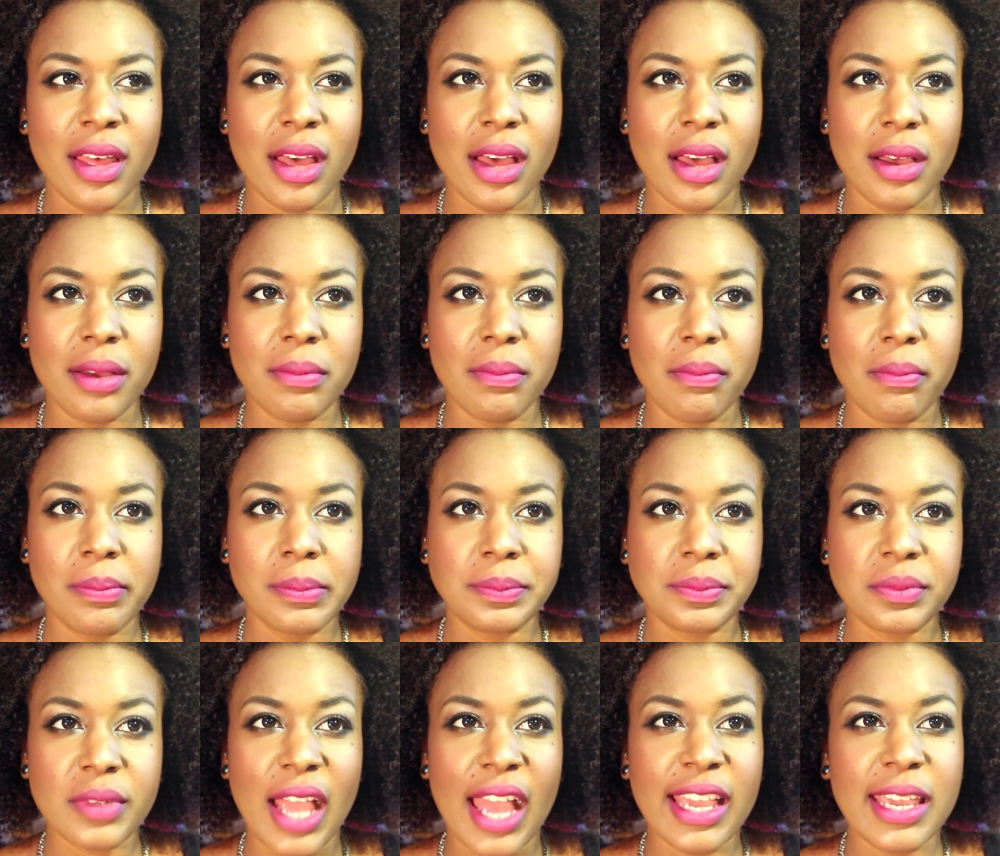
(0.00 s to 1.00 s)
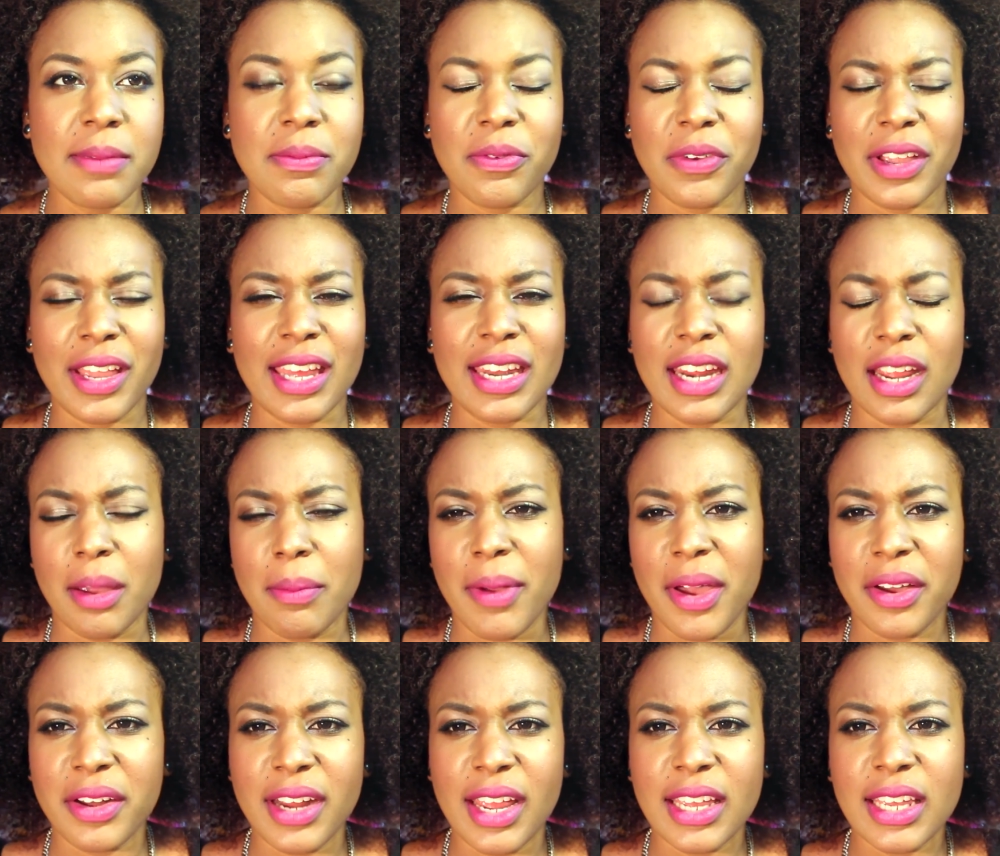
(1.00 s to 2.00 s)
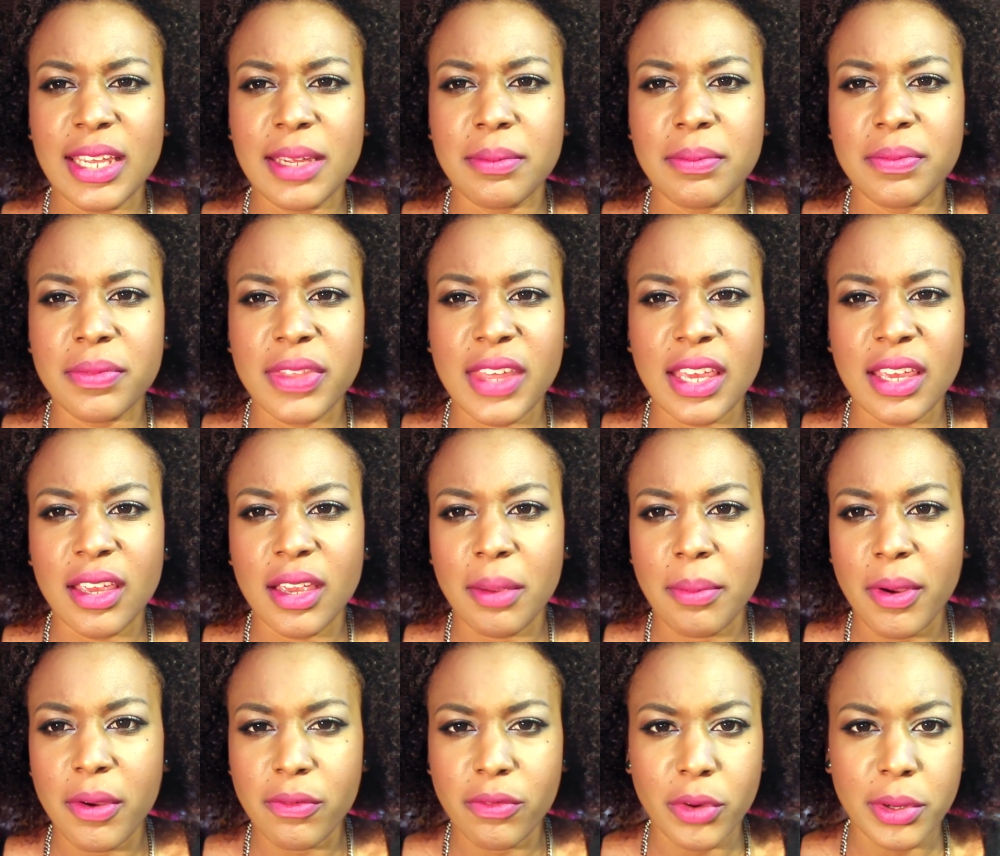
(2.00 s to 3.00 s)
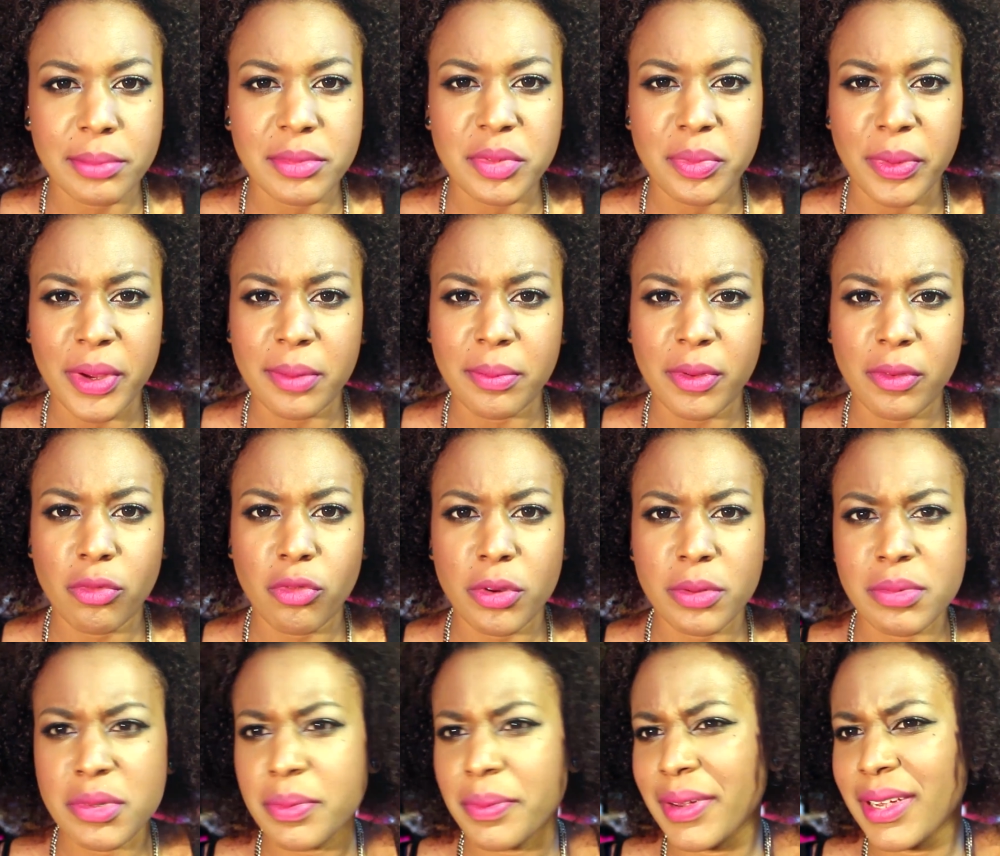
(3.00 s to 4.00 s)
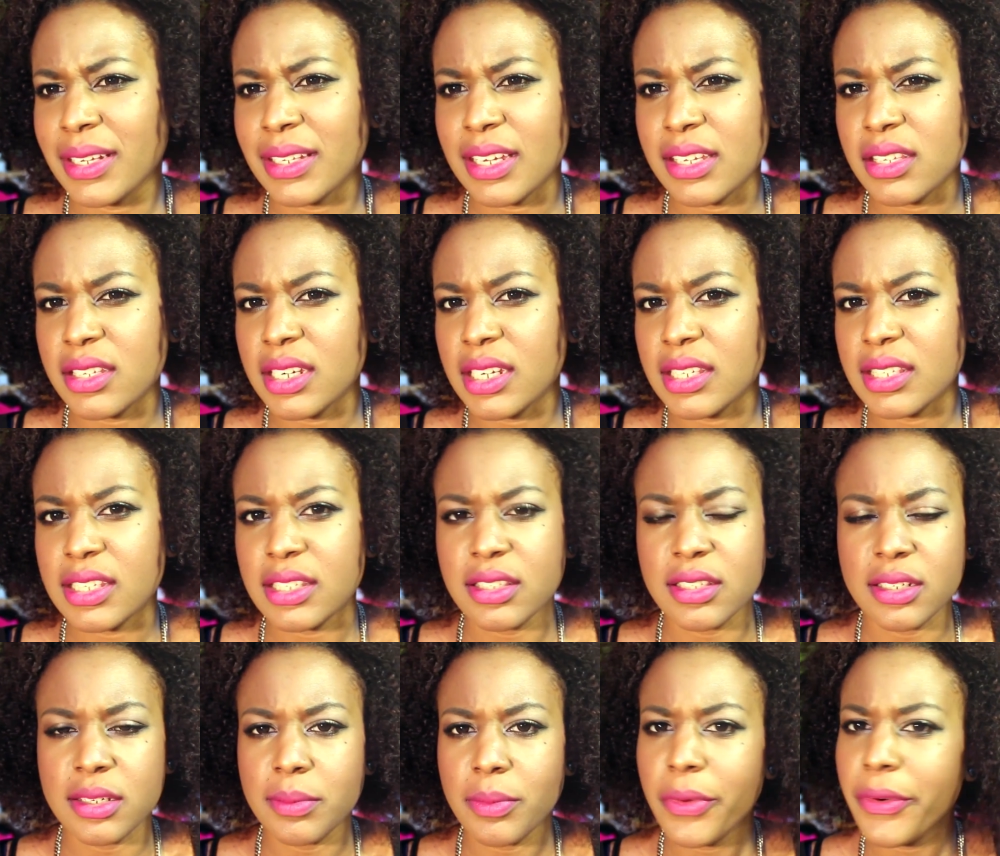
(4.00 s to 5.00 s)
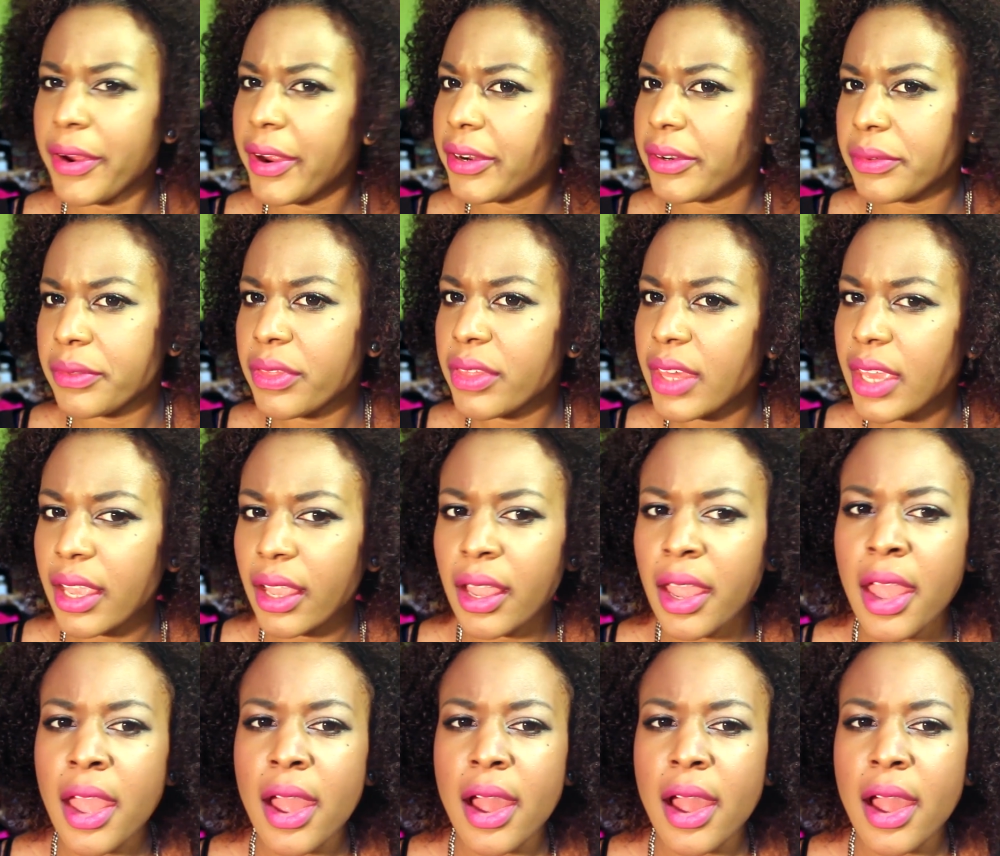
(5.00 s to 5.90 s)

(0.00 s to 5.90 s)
Um, I keep forgetting about it. I keep thinking about Formspring, but Formspring doesn't exist anymore, I don't think.